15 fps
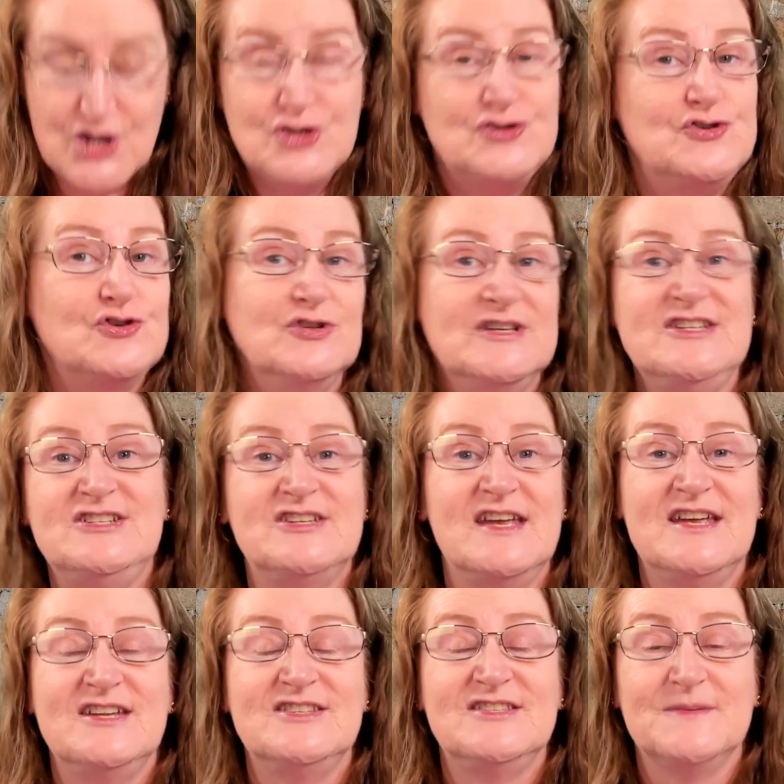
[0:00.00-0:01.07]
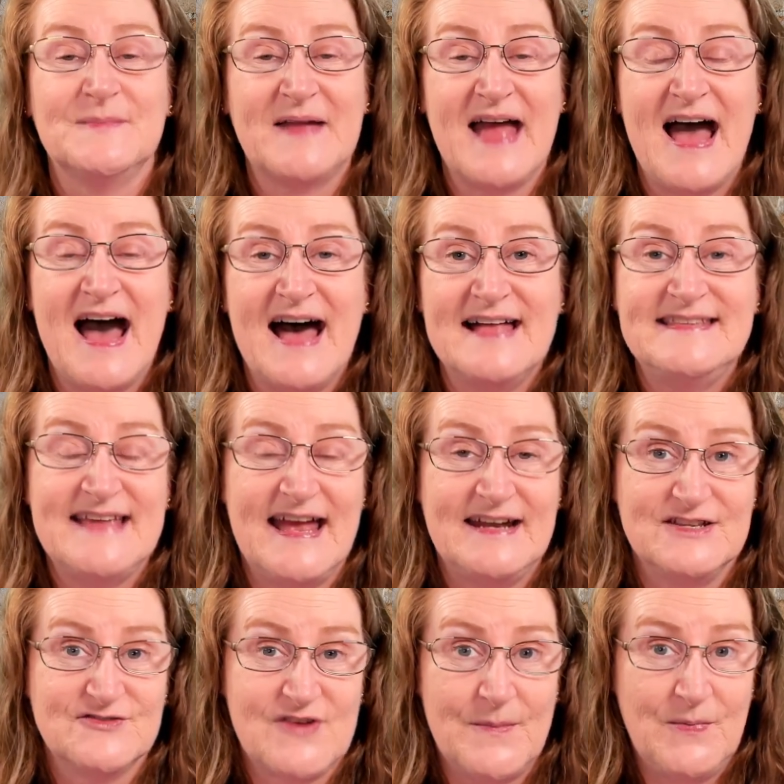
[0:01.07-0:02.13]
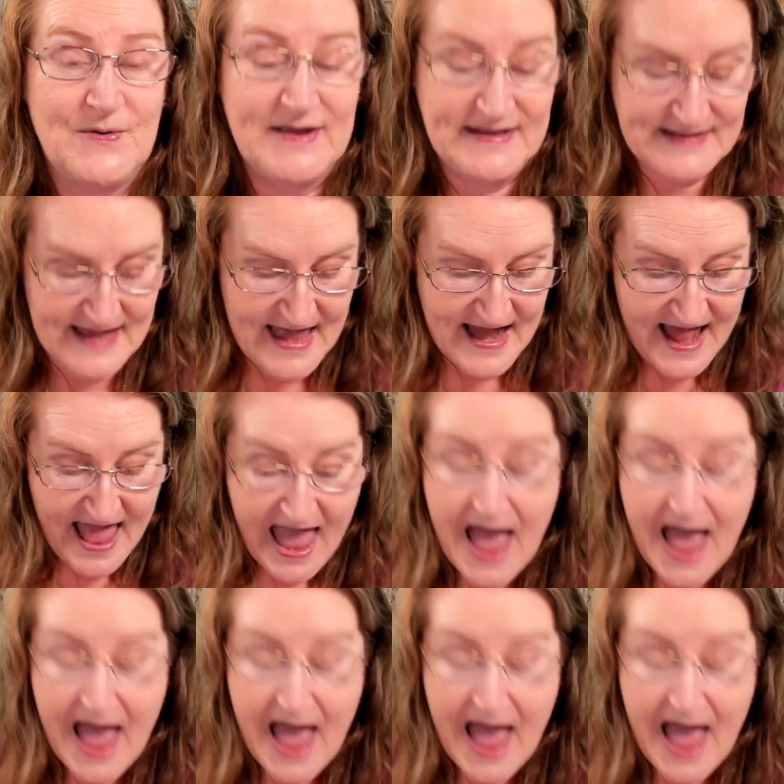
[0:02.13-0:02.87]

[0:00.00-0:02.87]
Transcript: Julie shared some cards and a scrapbooking layout,